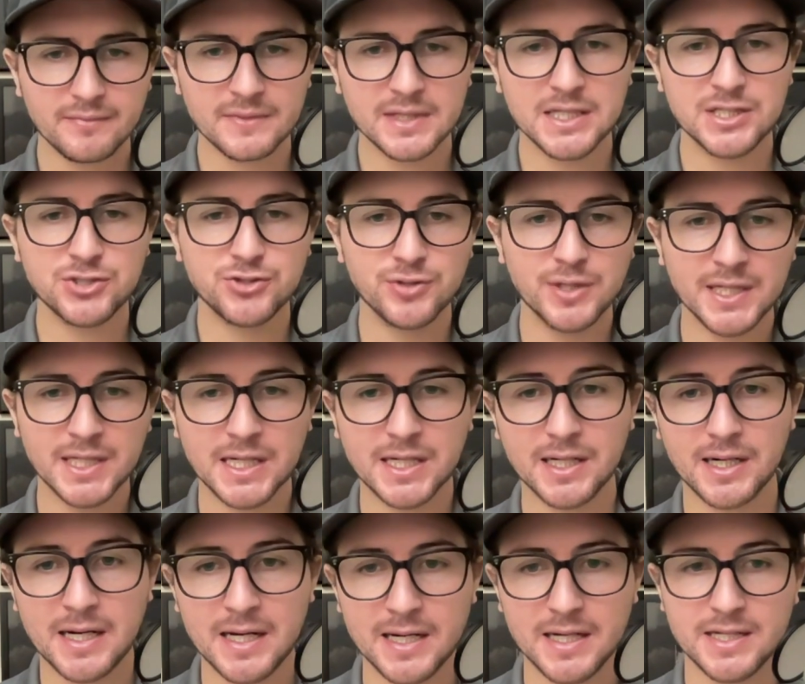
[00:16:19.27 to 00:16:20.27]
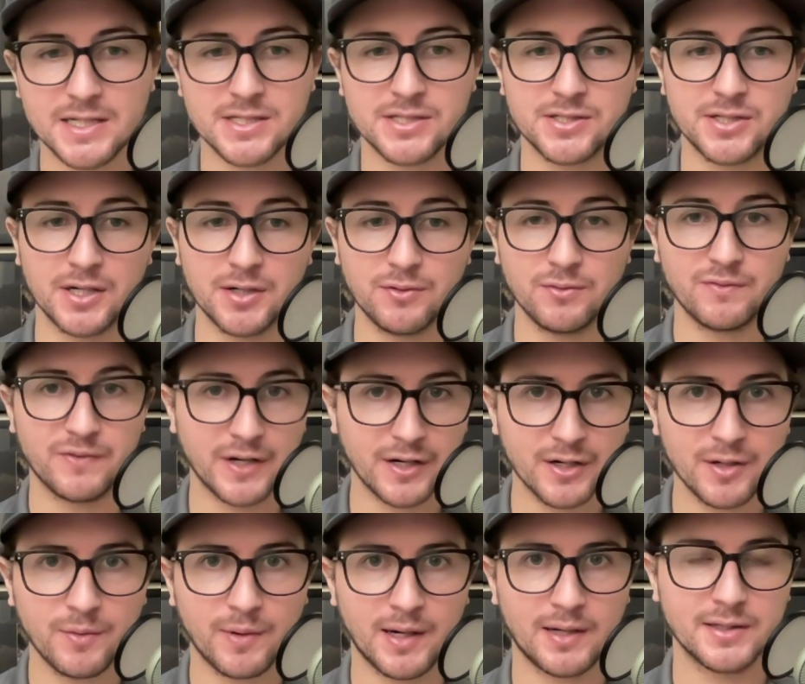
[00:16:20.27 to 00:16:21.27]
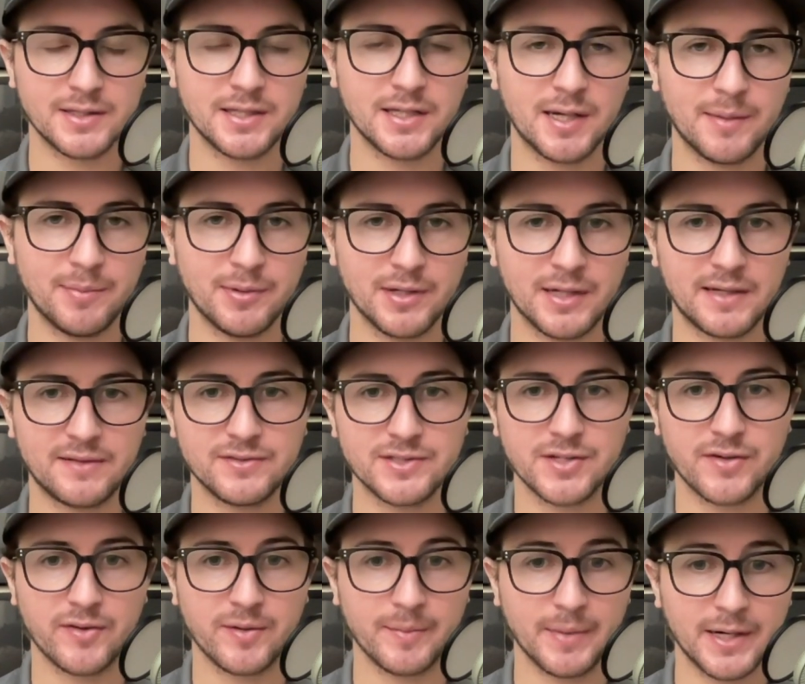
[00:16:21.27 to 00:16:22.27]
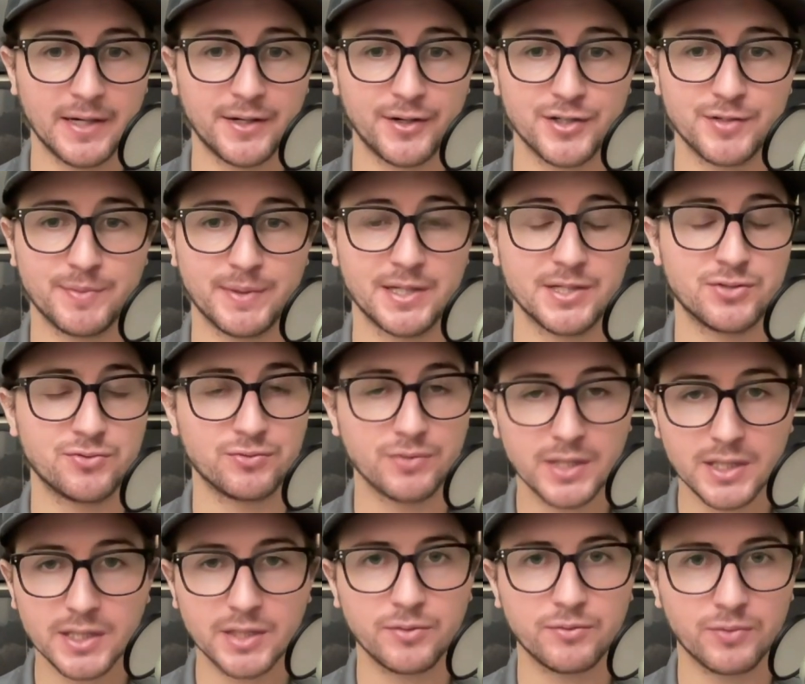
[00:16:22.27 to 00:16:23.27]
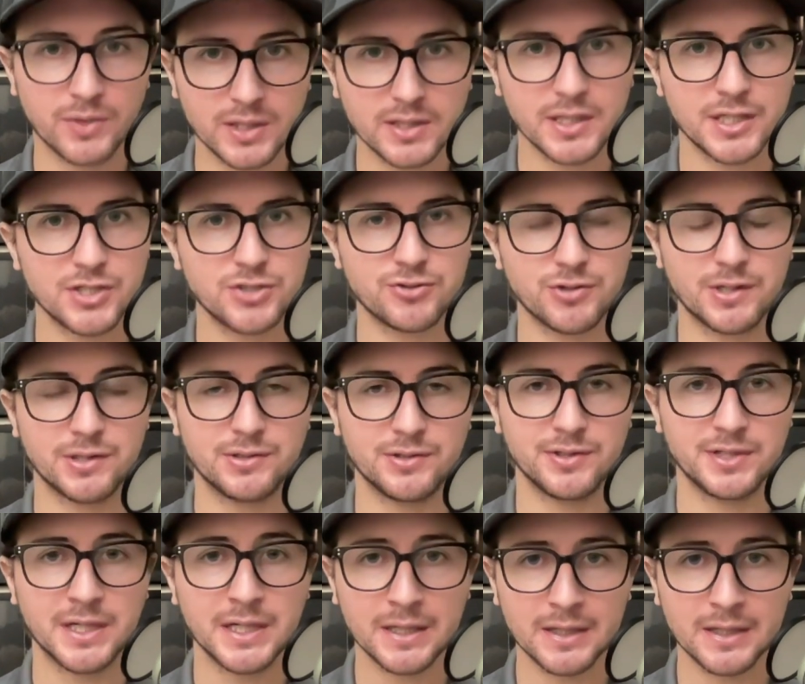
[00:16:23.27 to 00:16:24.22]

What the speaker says: Intriguing guy, has done very well at the upper levels of the minors, but has really, really struggled